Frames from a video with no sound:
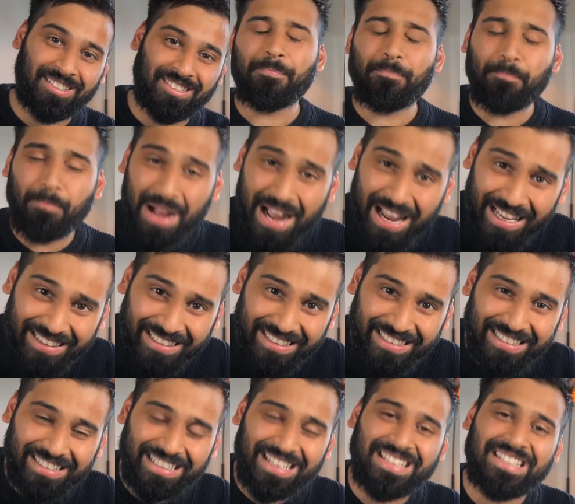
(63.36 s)
But
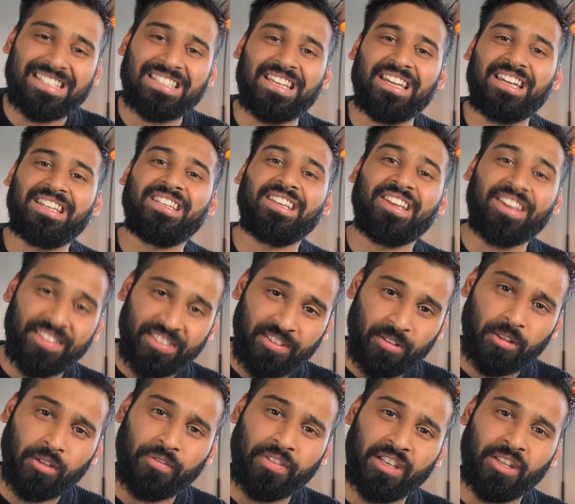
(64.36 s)
let's get into
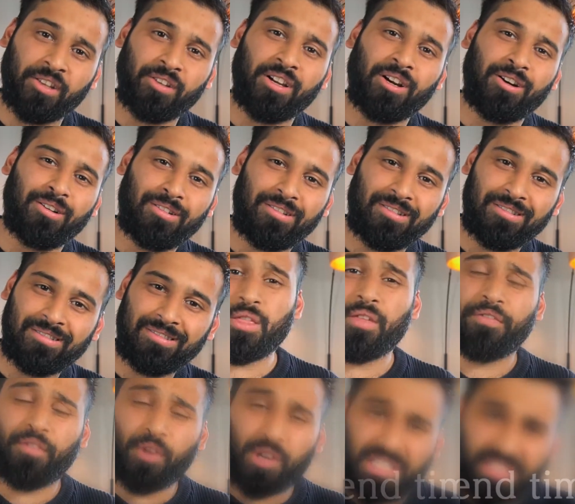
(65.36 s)
the video now. The
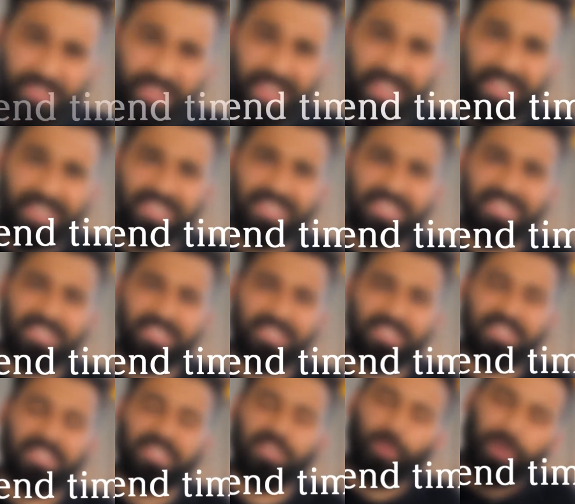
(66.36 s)
first thing is,
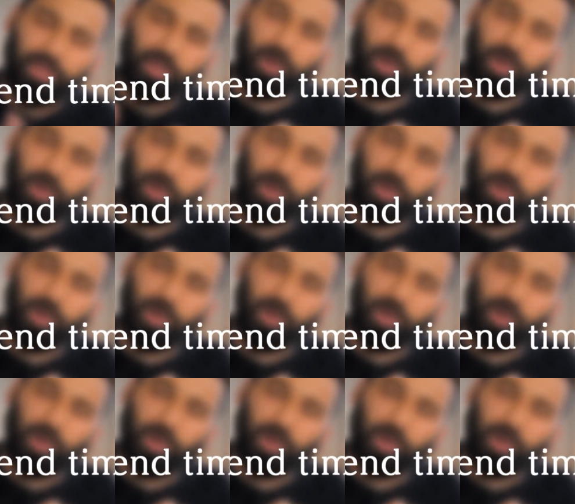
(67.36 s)
it's quite